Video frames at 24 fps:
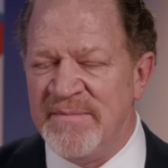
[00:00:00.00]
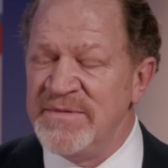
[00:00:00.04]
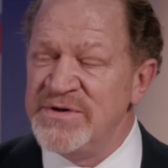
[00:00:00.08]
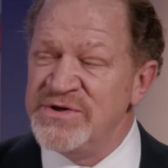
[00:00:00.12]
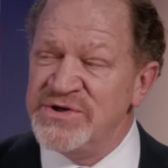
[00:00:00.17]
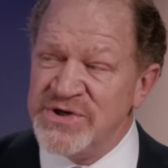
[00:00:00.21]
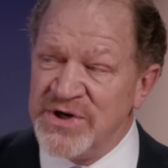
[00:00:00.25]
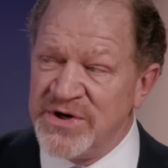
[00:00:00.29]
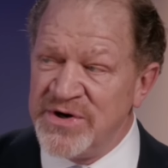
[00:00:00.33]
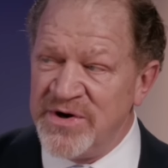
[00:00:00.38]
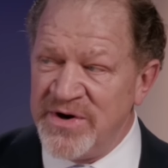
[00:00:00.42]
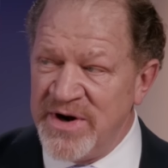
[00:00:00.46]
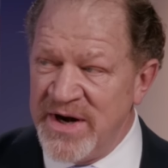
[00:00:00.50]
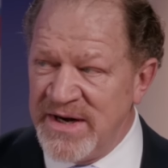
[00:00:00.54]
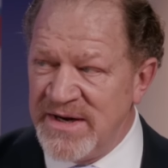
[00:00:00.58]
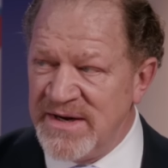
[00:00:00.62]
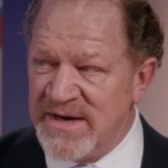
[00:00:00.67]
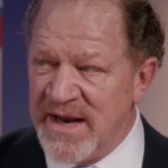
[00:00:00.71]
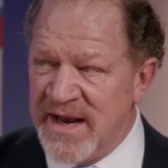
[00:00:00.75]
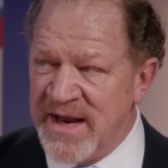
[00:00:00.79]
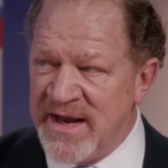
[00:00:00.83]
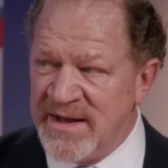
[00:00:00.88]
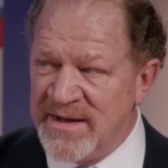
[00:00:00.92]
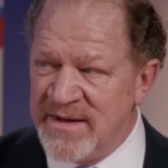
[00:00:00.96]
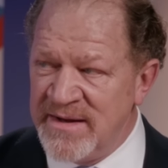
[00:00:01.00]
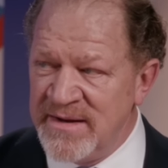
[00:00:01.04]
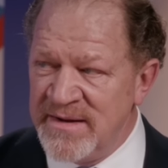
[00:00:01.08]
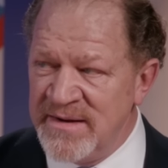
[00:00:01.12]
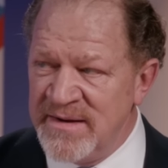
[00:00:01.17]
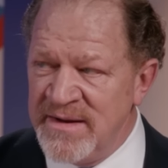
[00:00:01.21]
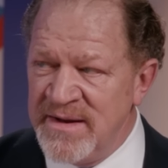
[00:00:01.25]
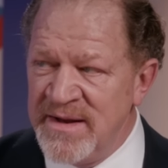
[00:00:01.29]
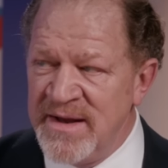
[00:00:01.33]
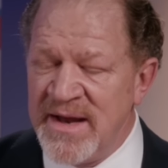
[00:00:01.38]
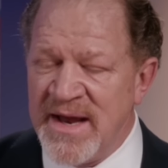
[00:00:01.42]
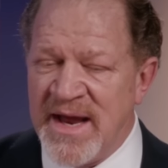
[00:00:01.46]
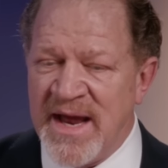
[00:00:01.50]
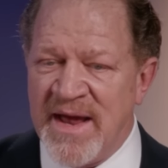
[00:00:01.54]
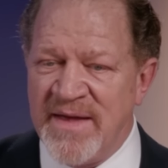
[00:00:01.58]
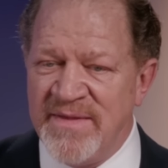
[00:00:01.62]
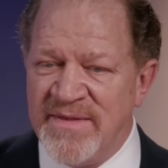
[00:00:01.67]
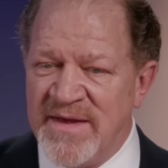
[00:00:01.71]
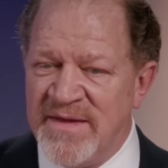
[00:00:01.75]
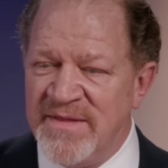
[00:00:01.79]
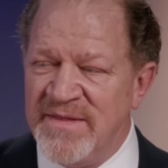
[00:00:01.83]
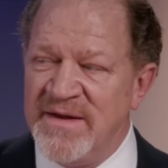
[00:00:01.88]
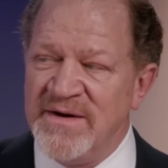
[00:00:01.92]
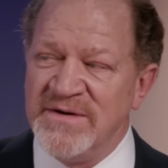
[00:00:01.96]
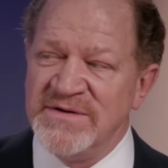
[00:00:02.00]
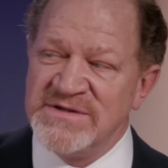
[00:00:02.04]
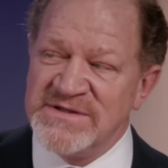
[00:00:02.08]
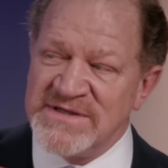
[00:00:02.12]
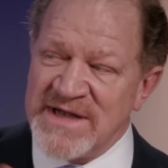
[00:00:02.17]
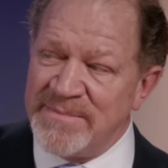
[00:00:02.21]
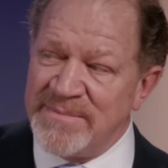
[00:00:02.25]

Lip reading: sugar intake, and then there's